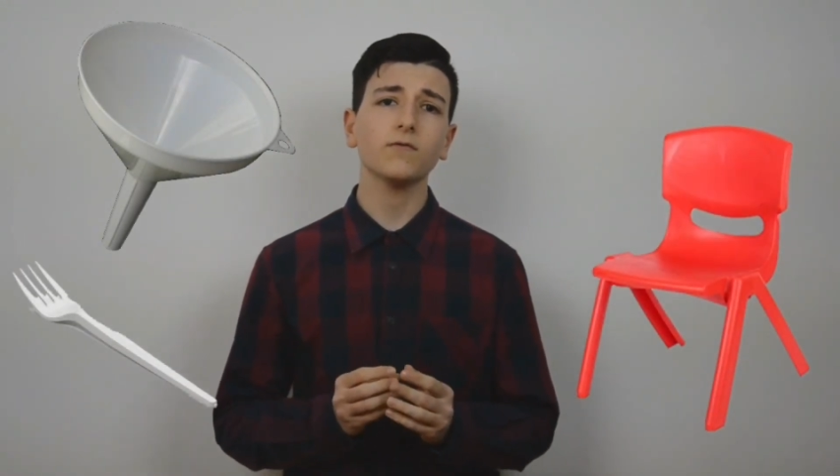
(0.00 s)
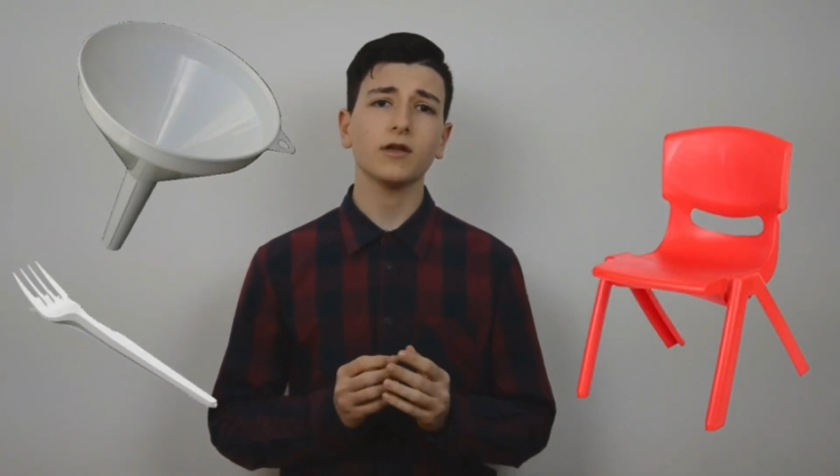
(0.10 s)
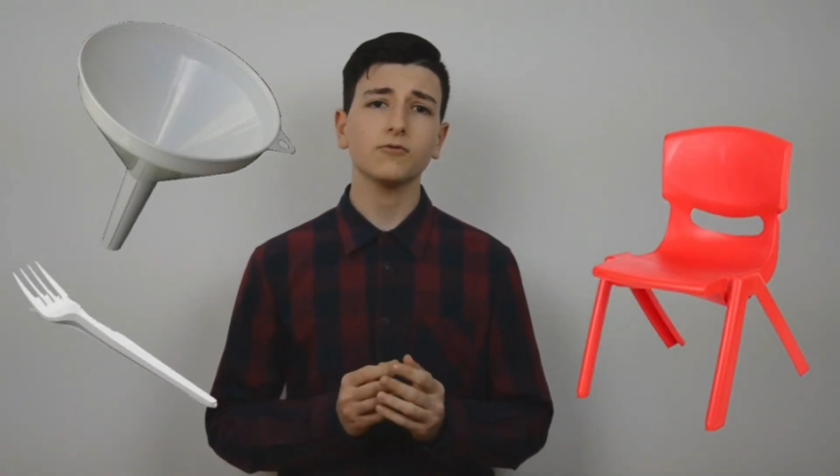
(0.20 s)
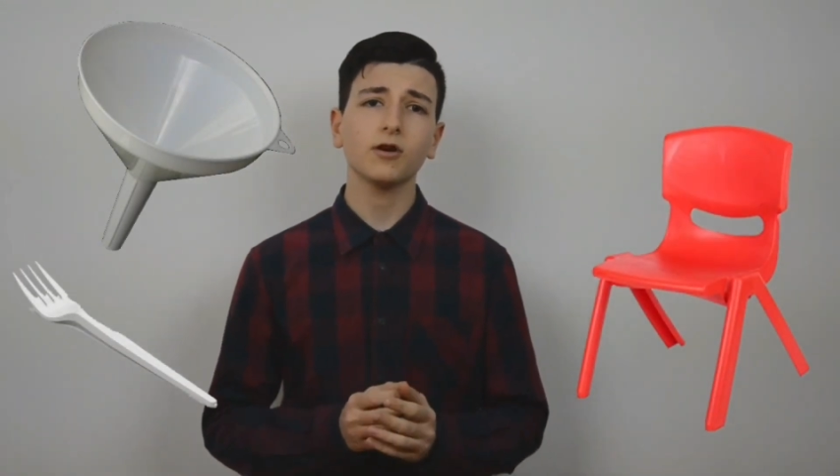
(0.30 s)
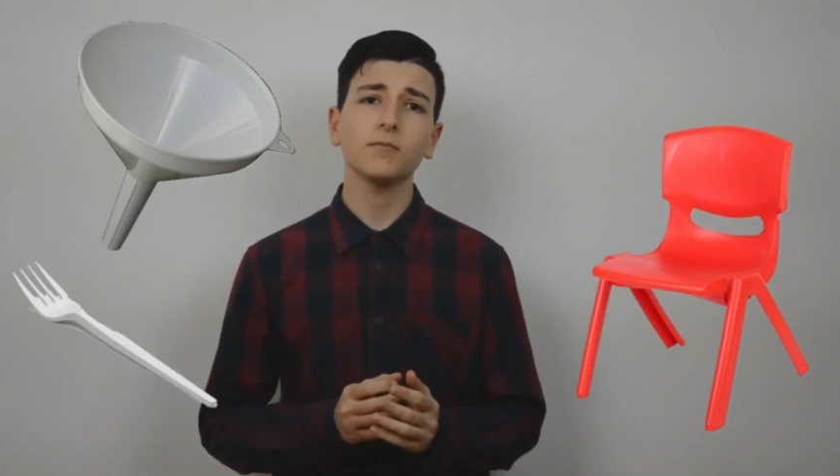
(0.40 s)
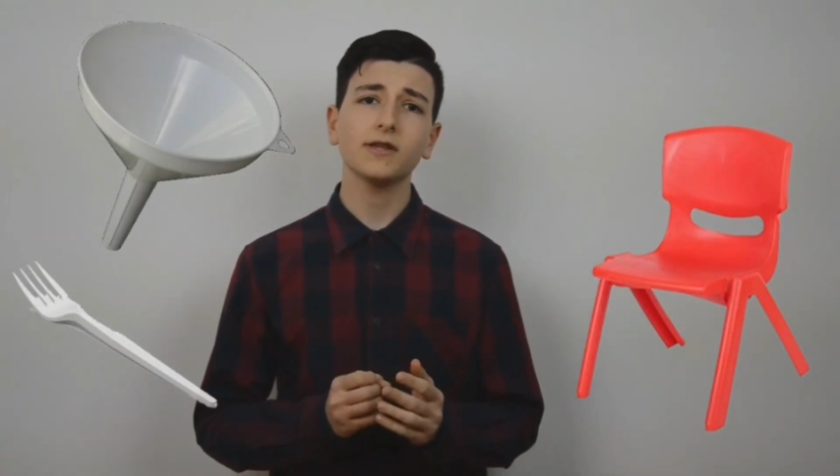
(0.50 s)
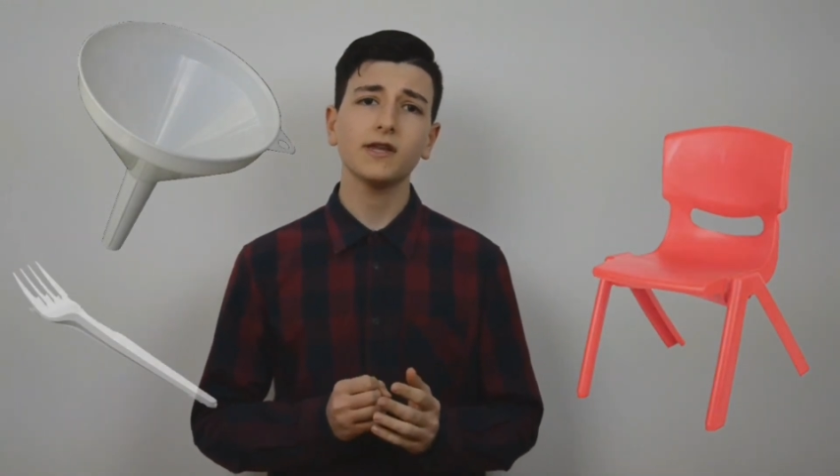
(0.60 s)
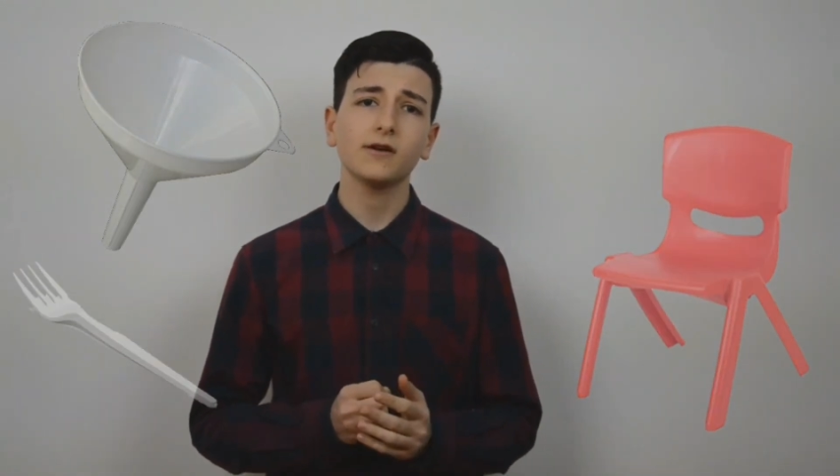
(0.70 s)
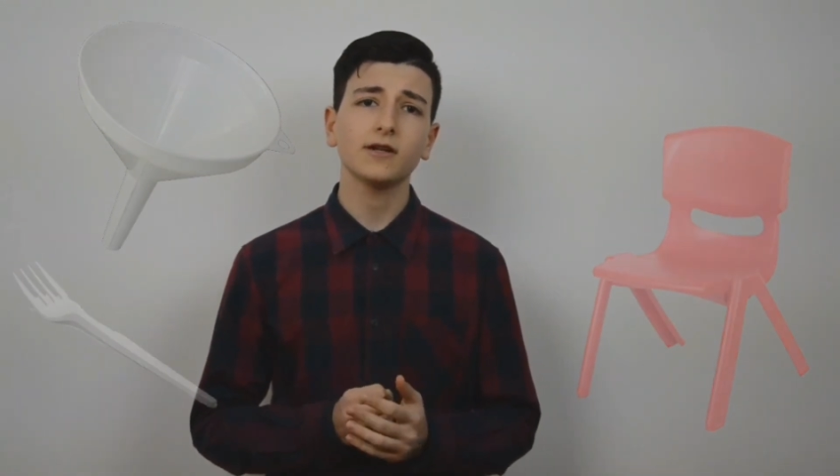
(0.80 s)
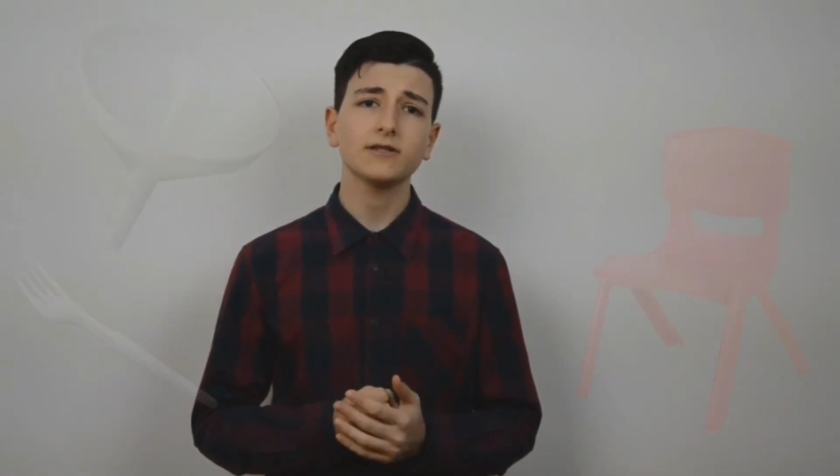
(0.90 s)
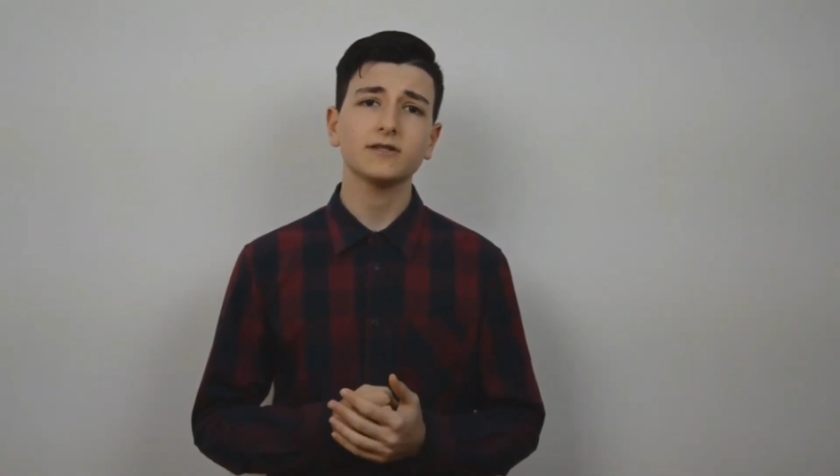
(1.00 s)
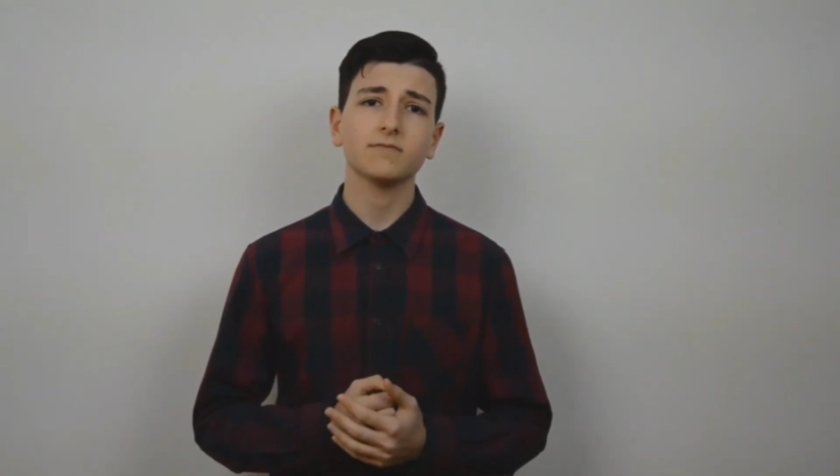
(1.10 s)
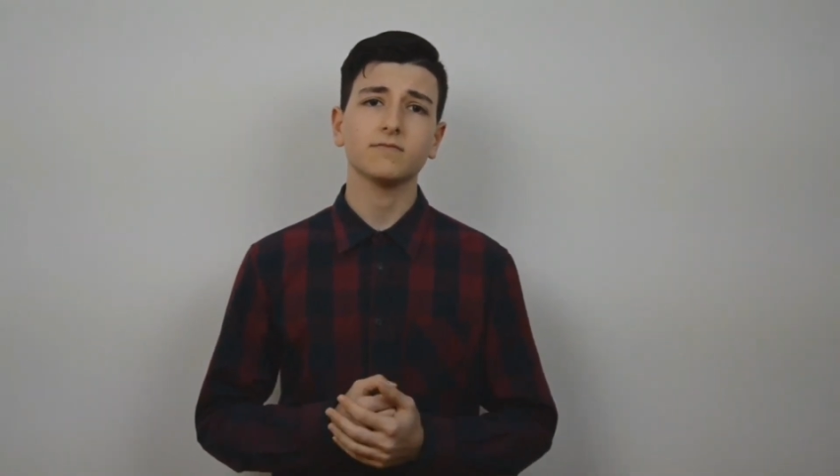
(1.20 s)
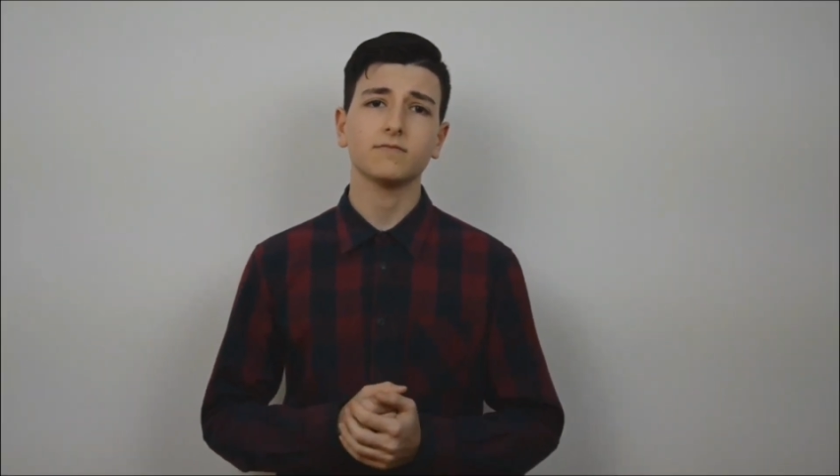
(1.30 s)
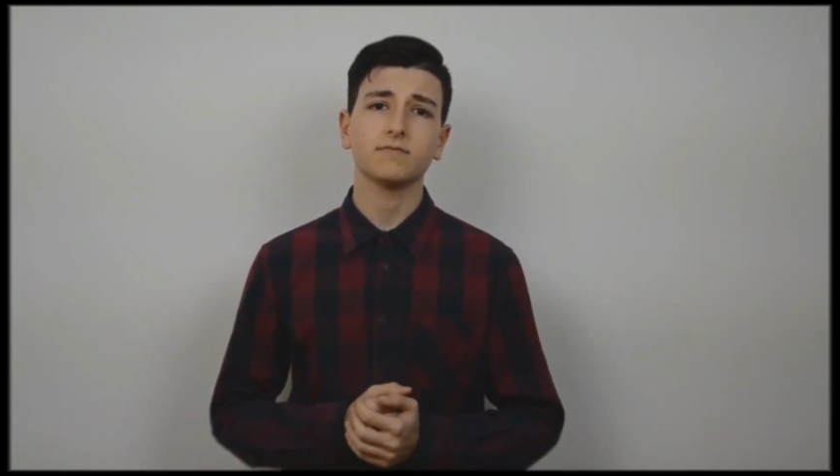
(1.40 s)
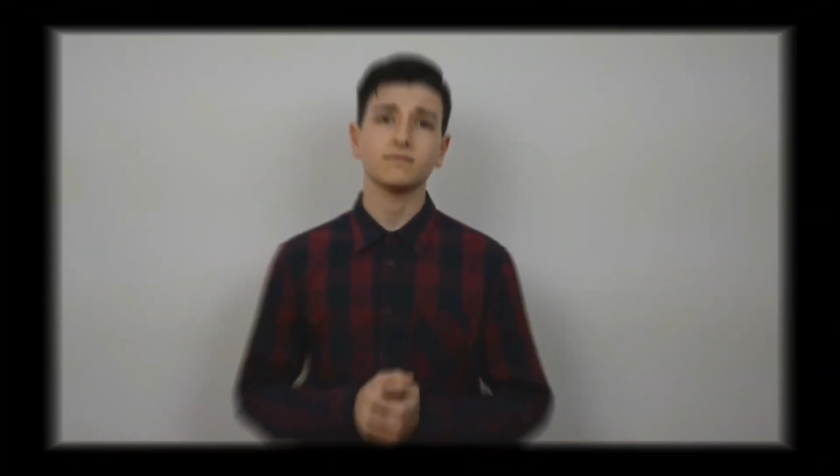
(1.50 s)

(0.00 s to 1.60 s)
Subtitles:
of natural materials.